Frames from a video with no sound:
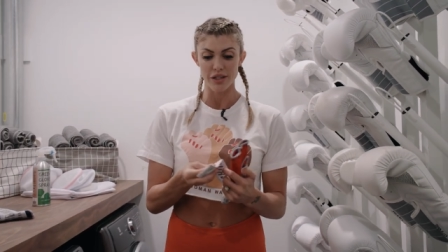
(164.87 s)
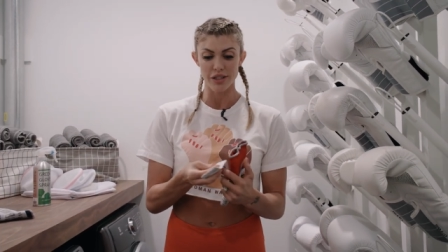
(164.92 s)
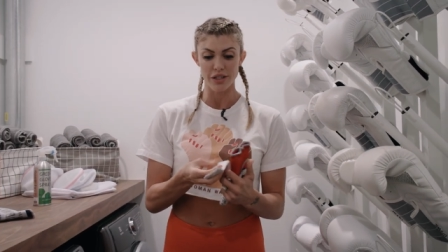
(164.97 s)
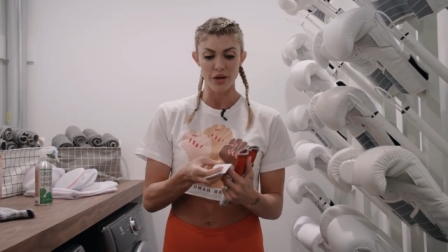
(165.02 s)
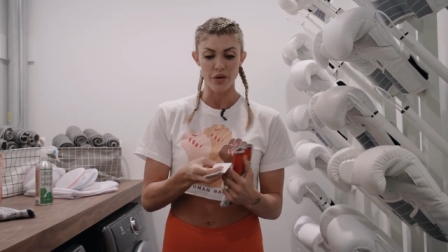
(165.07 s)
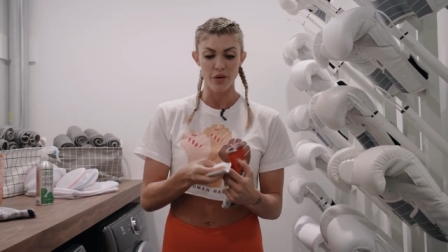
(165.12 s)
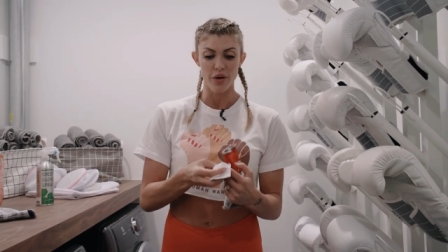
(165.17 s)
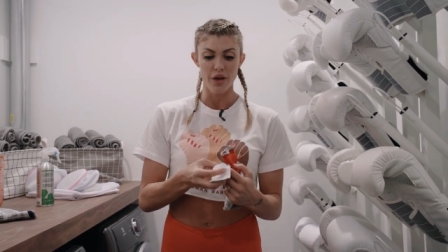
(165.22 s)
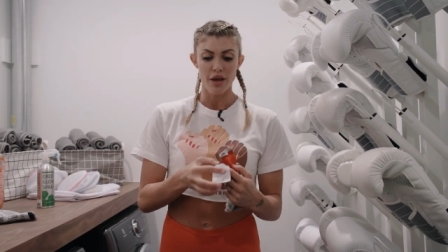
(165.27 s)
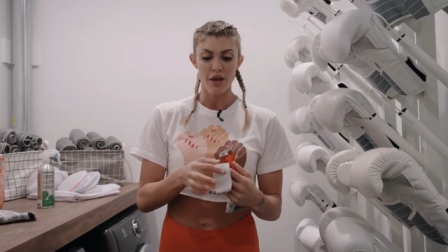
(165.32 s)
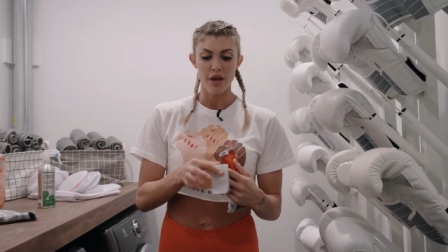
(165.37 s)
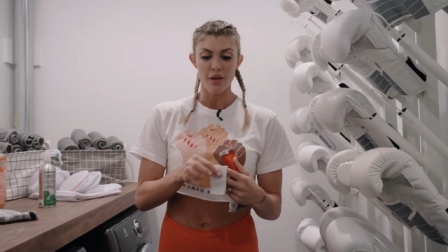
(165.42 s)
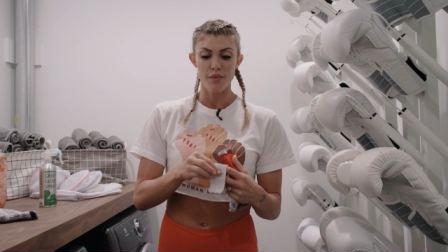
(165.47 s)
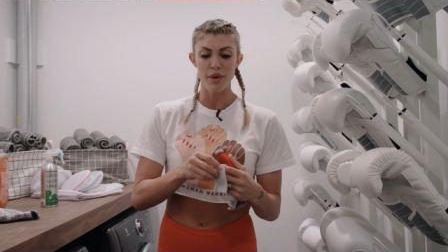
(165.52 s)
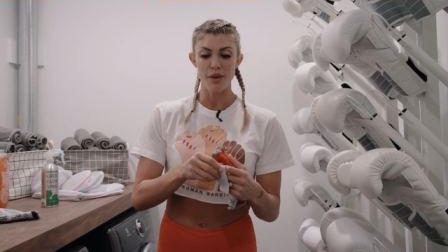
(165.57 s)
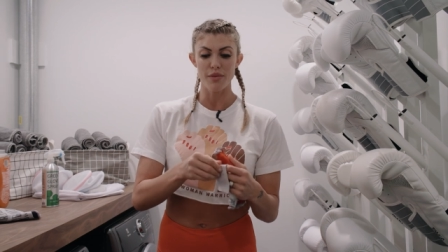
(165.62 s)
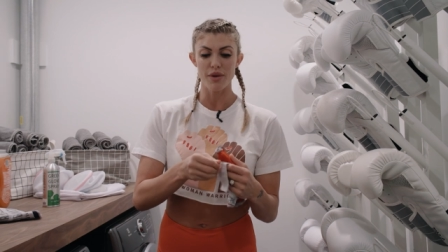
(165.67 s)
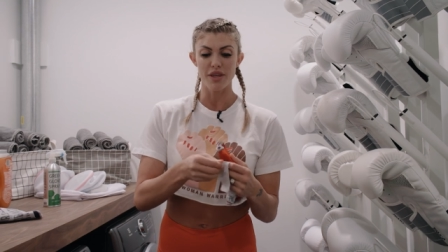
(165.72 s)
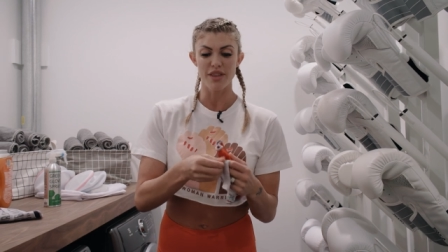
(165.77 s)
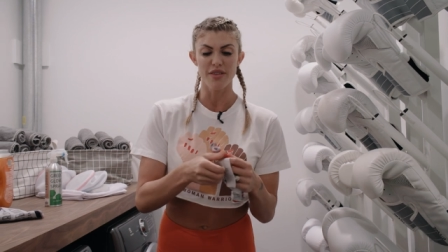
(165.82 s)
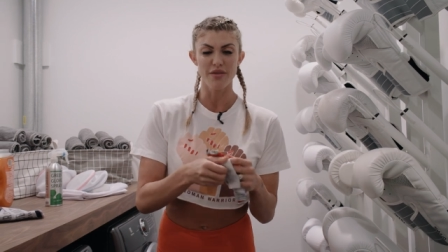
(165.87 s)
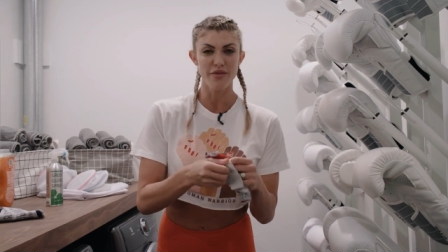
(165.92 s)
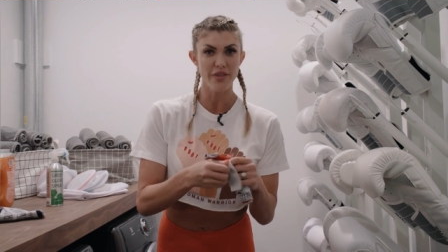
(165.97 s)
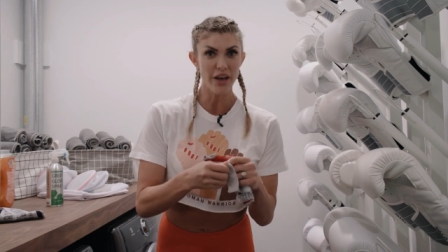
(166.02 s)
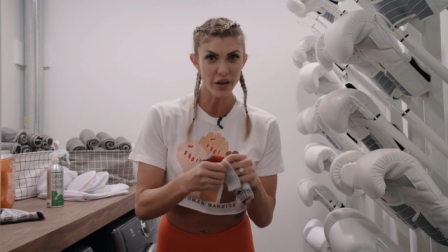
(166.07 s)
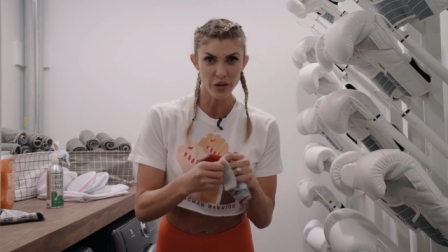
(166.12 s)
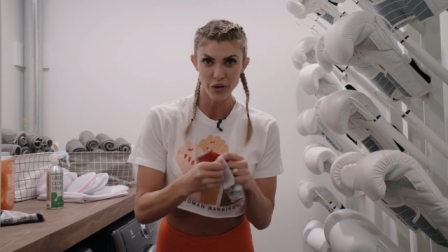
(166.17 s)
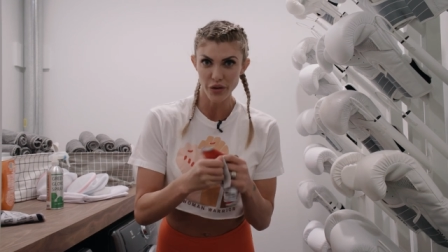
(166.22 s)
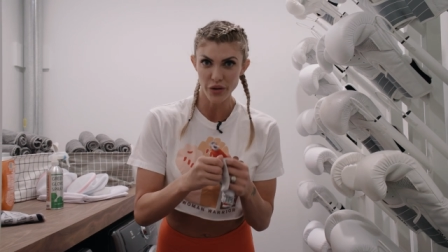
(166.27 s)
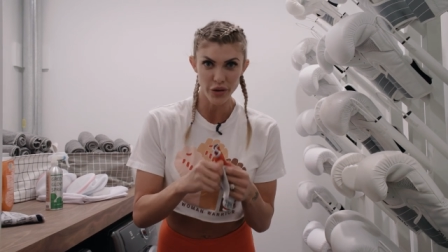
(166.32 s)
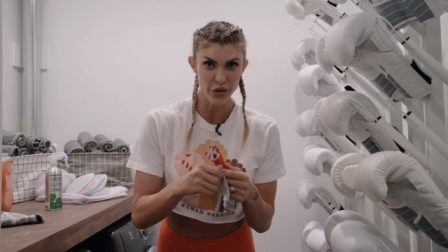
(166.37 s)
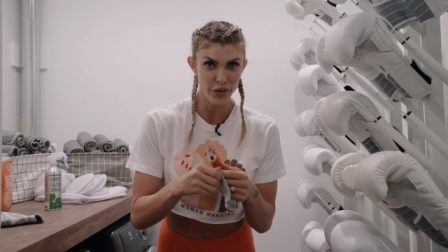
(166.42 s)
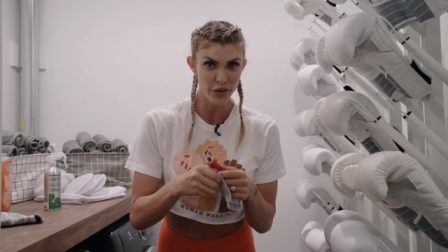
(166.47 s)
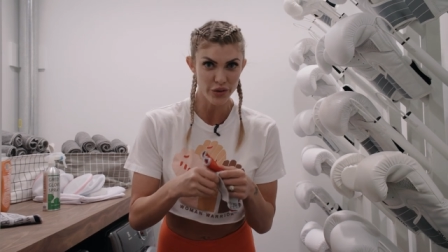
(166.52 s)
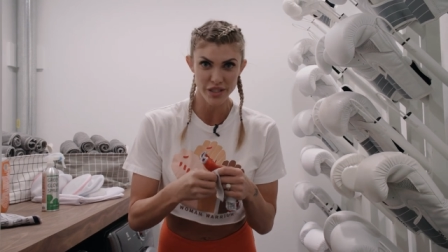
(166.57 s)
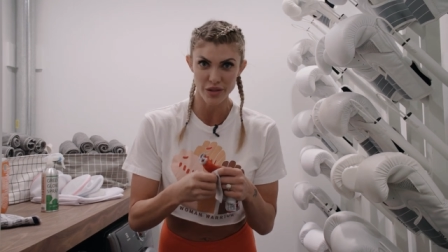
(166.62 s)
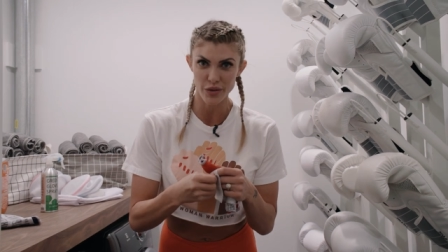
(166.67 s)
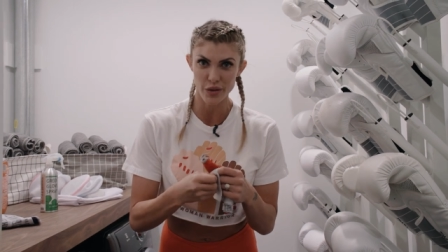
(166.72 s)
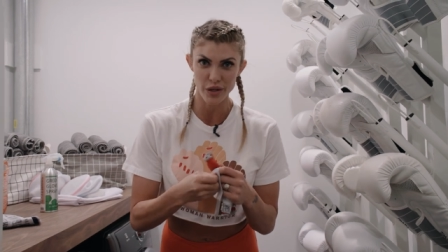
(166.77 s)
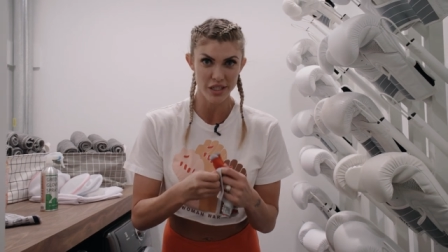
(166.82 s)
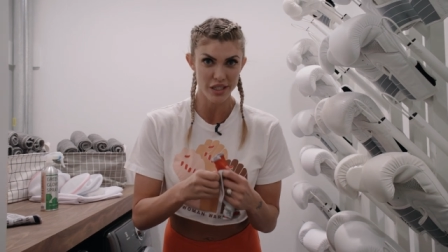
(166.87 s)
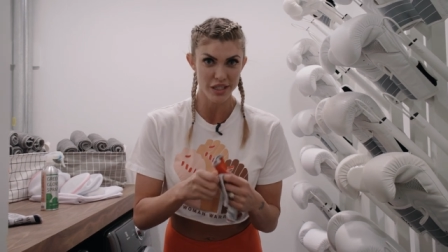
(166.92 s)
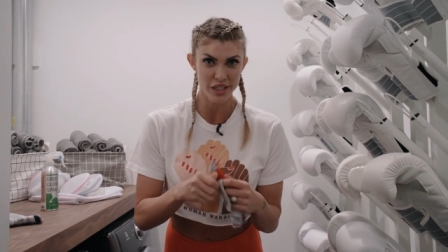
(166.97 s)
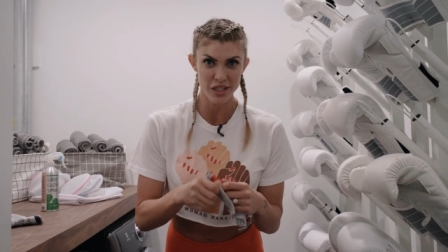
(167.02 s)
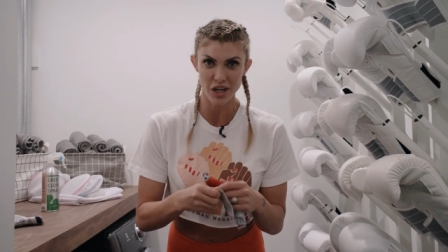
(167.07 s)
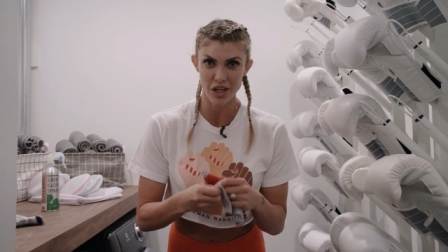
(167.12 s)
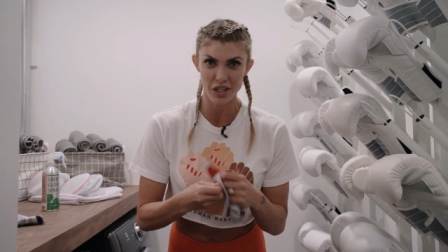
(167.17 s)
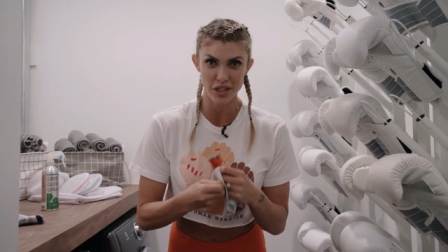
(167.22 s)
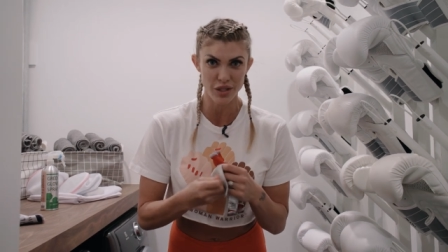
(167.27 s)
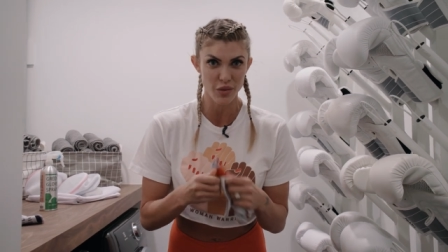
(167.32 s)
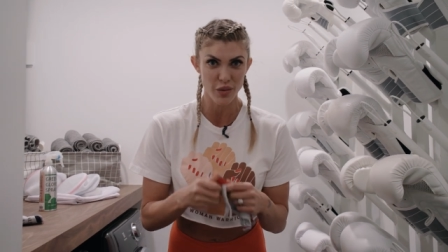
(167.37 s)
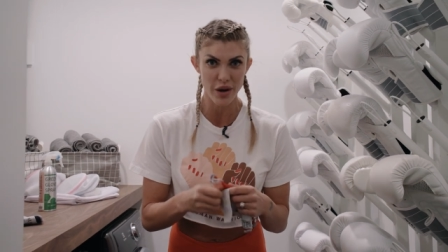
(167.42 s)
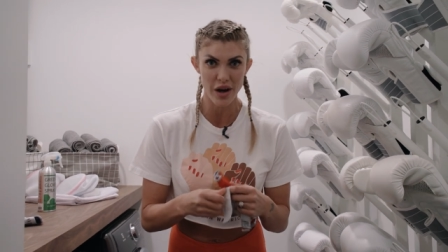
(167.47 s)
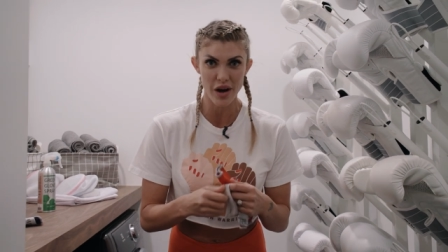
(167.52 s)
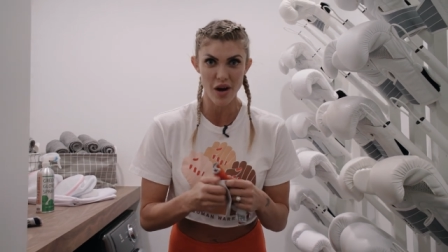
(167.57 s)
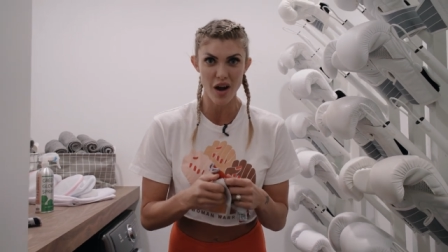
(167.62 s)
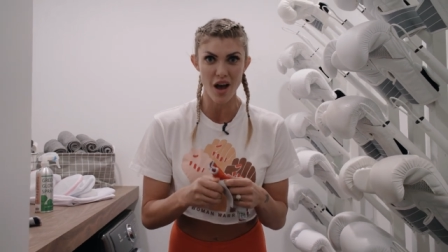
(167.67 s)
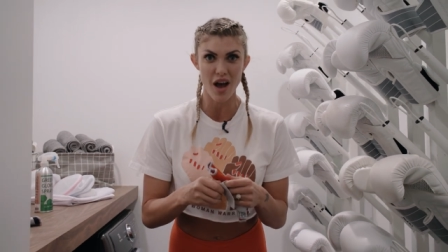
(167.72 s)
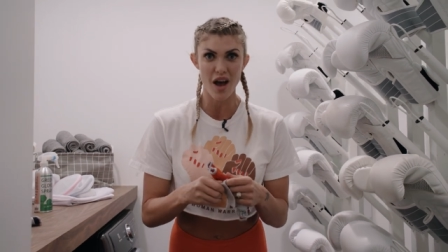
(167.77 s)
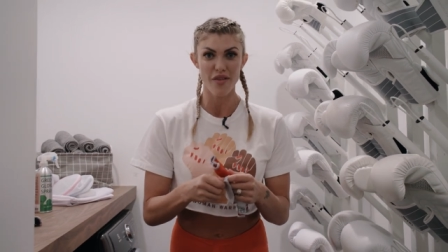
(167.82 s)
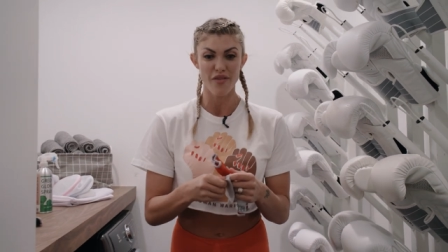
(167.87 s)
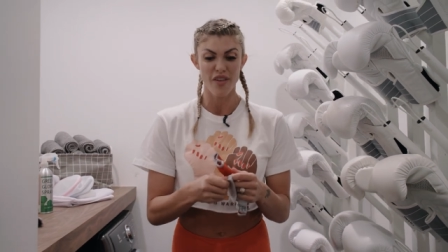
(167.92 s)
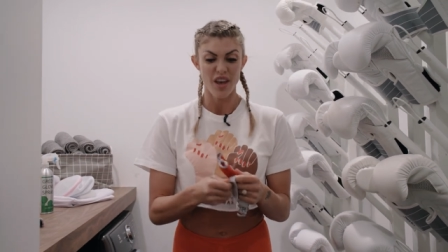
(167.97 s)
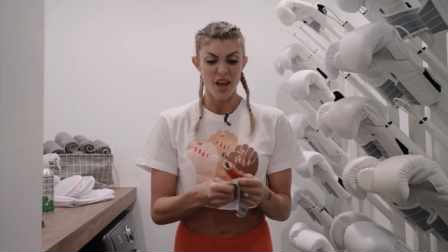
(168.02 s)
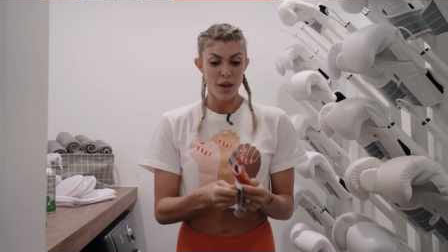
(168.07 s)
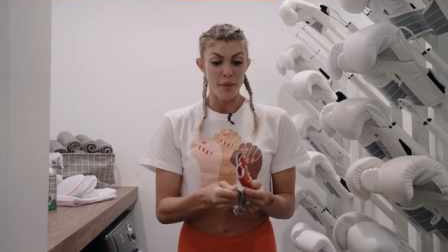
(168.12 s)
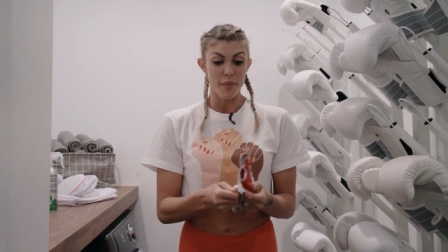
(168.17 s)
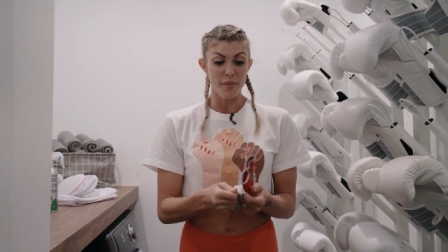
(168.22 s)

So maybe the Velcro is going to start to wear off.